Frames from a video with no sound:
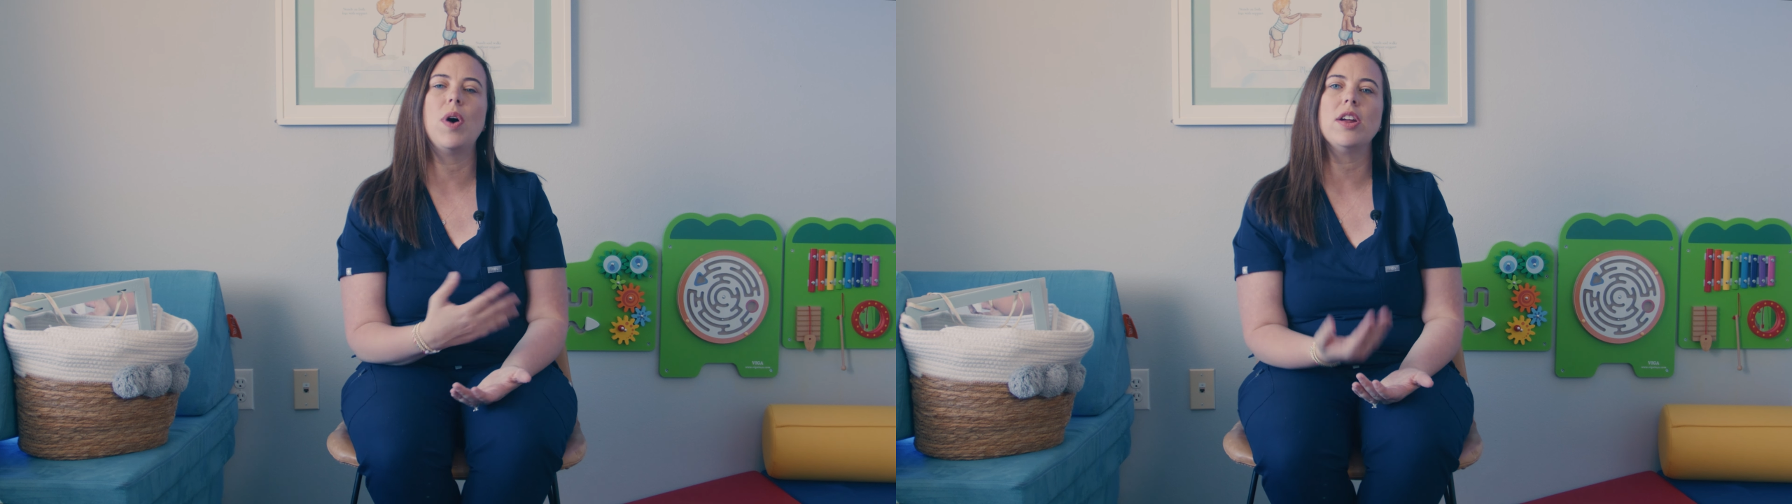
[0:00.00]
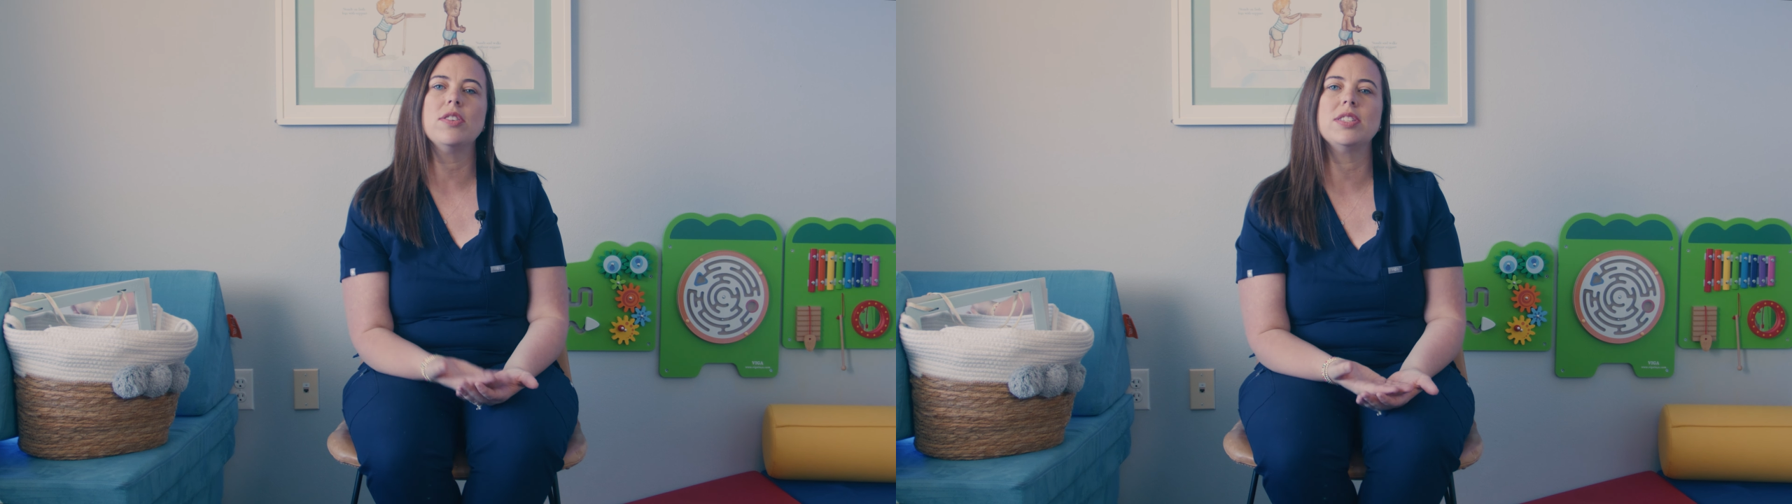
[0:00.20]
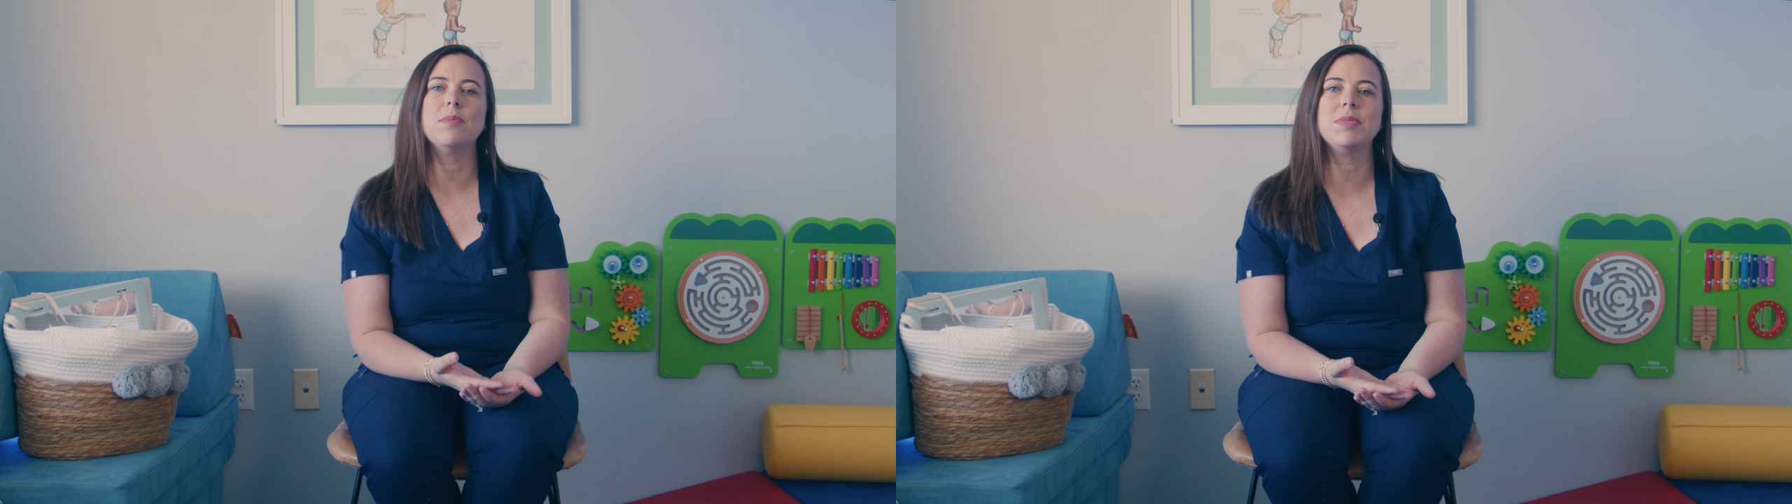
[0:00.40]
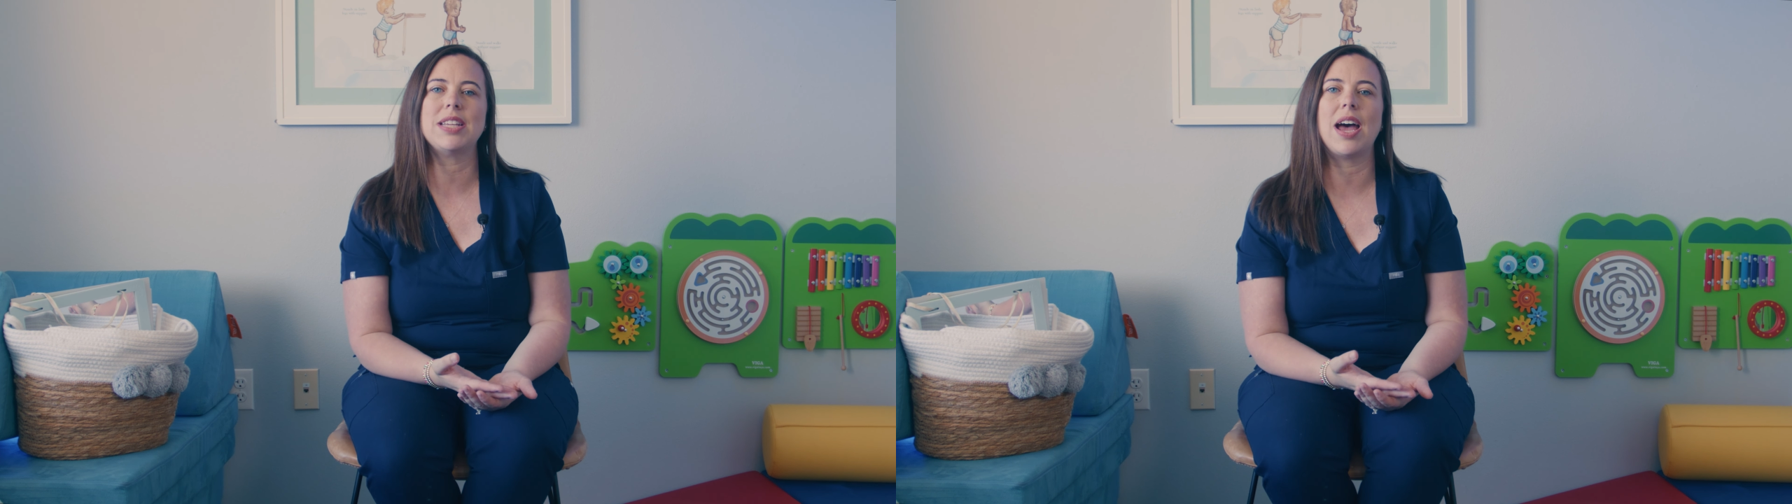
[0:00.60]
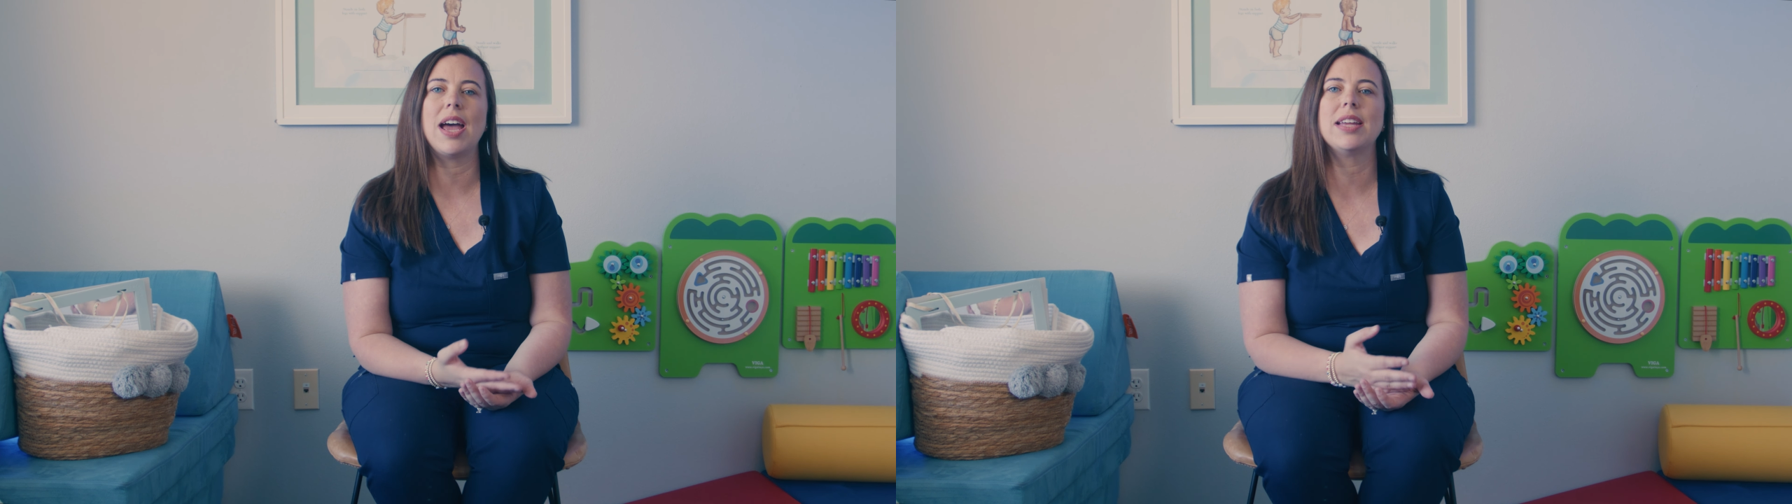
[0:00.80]
what are some
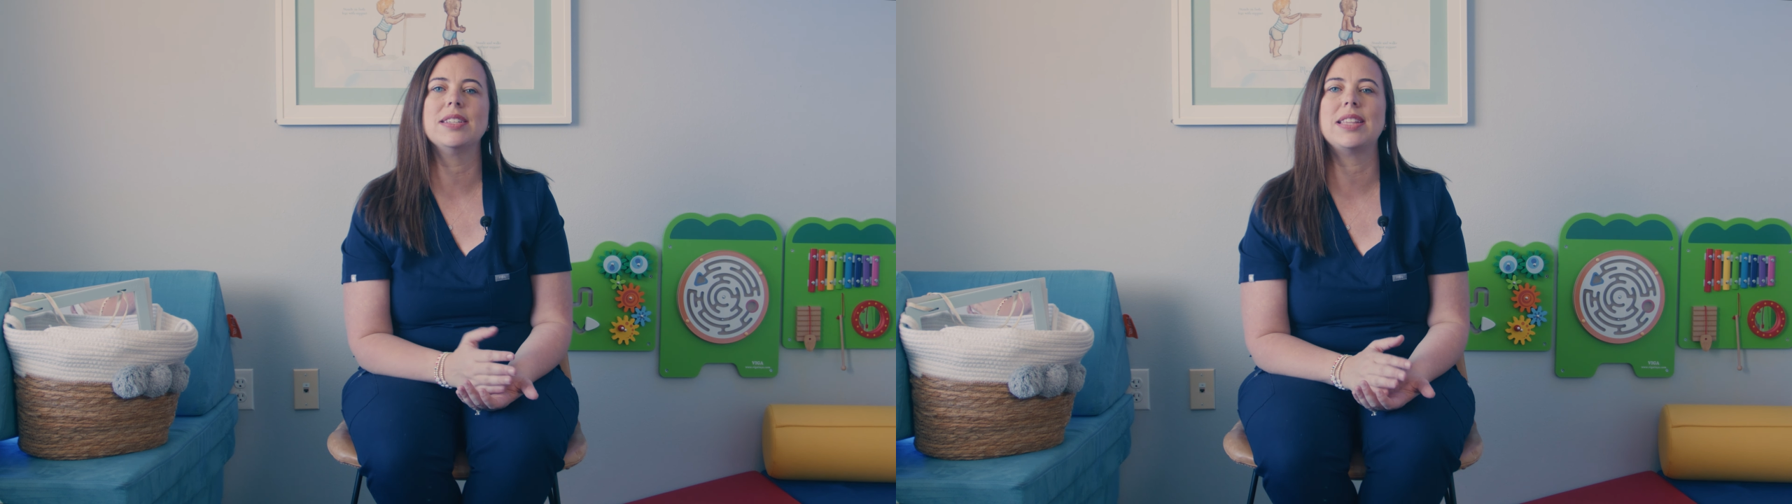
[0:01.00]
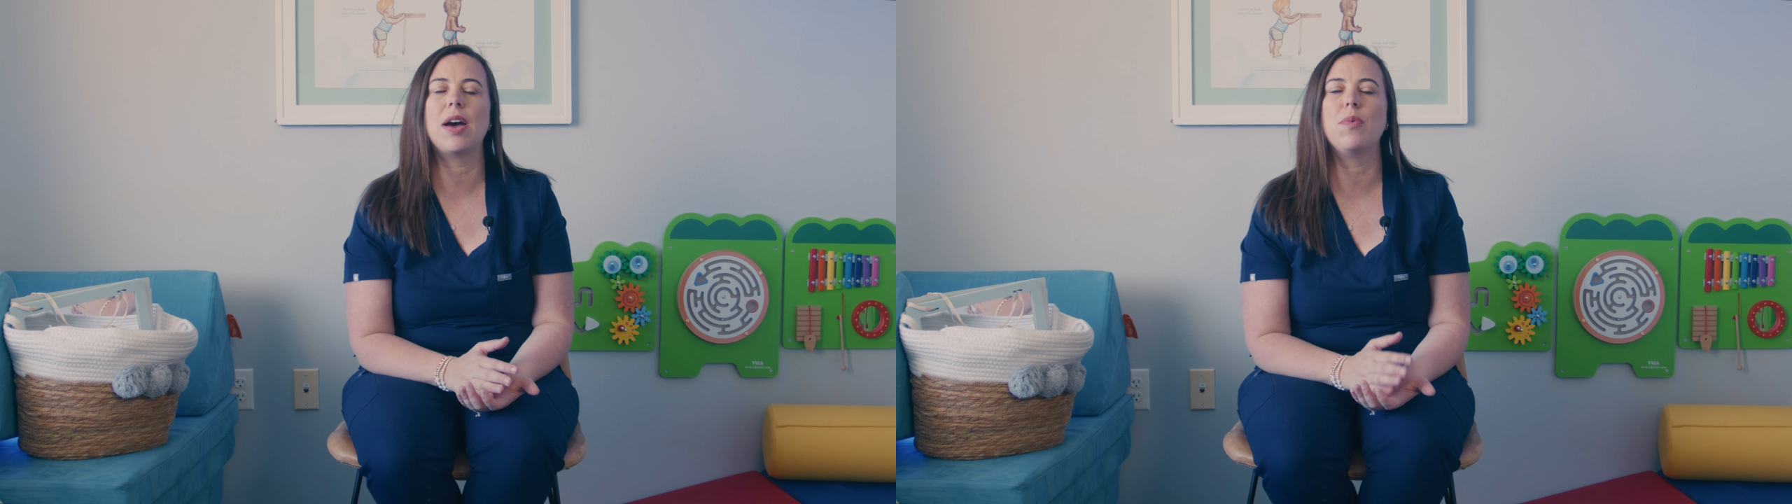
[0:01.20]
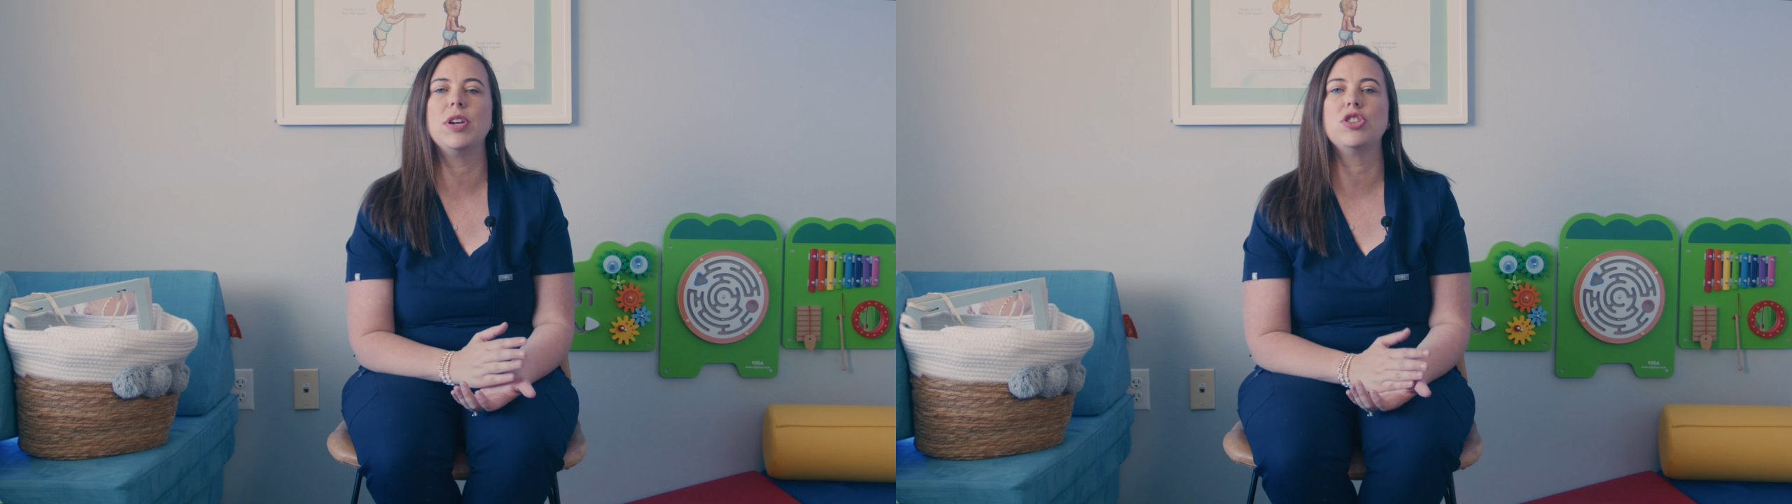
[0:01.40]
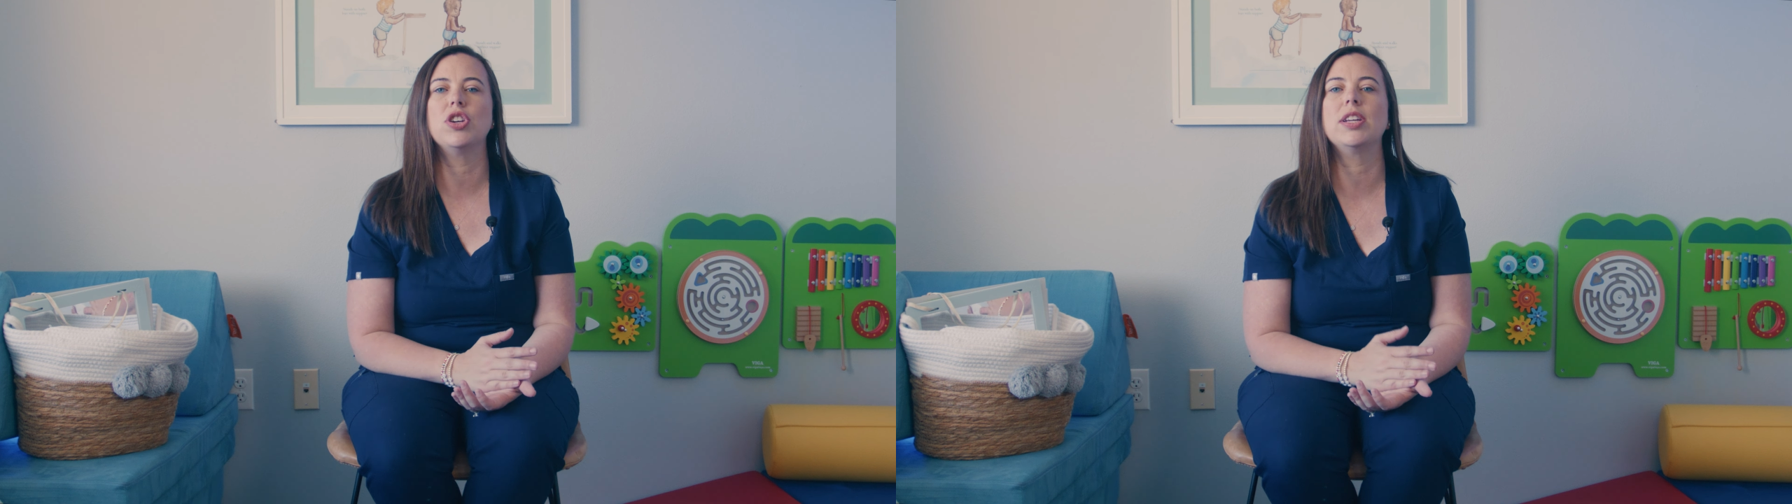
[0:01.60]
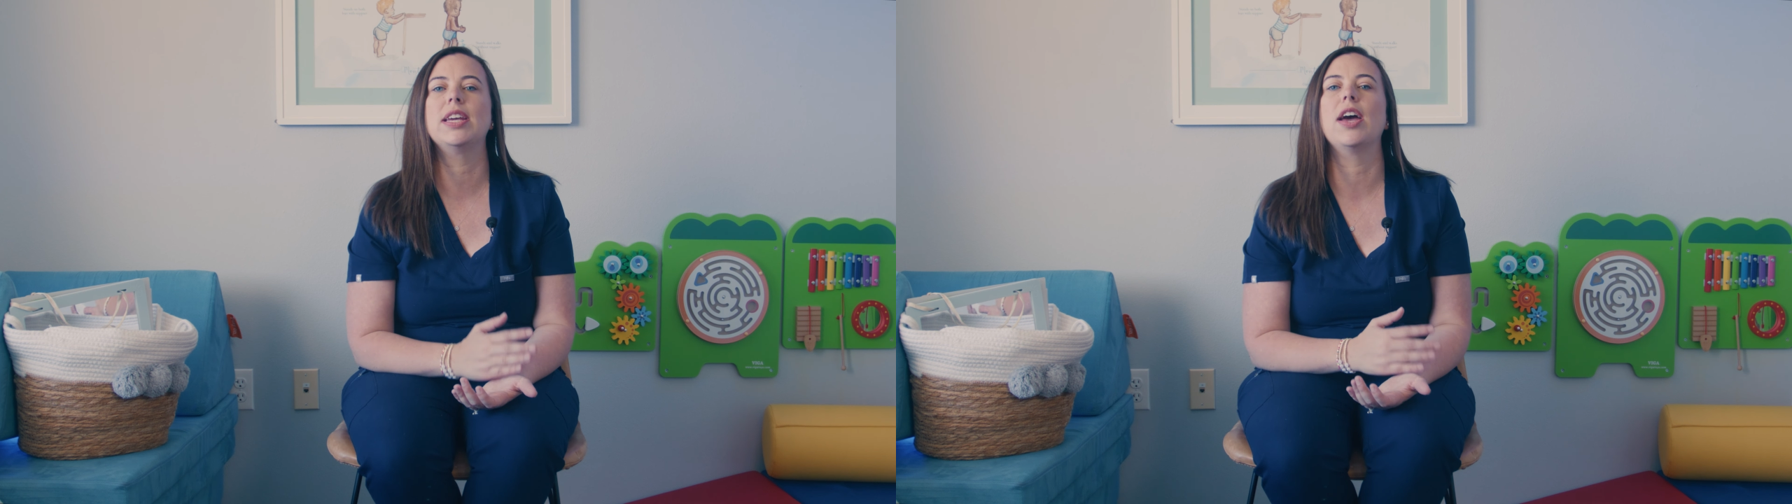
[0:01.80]
signs that we
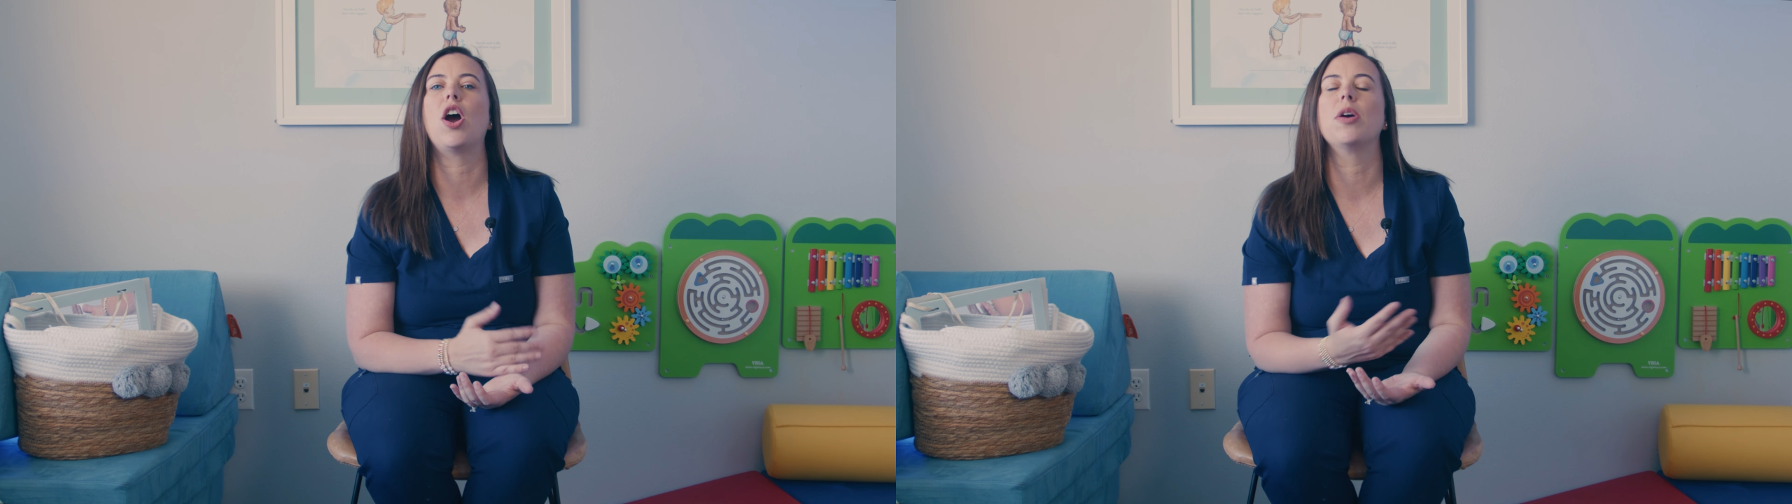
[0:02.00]
should get